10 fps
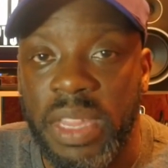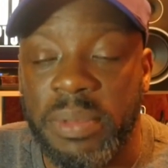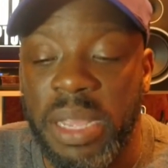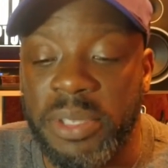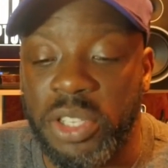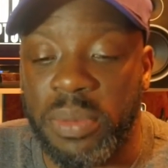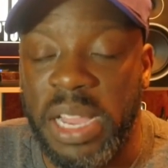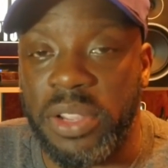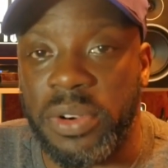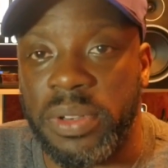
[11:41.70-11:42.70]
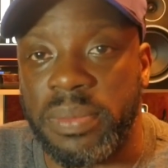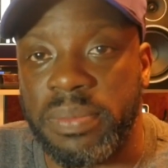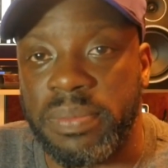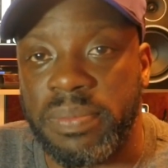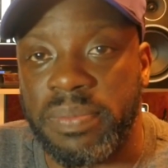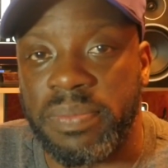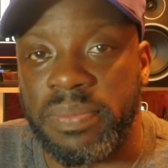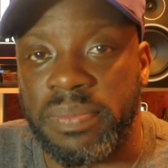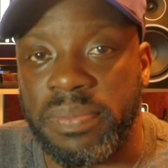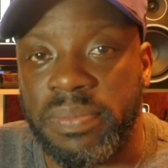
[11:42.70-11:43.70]
I'm Thomas Sotomayor.
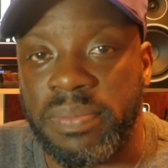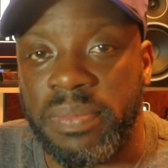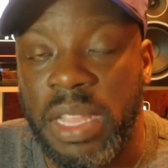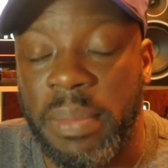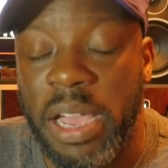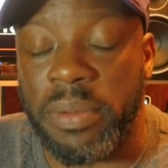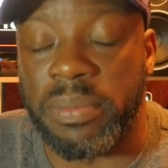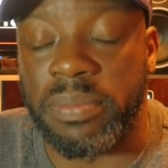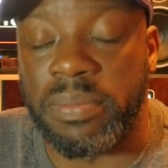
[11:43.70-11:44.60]
I'm out.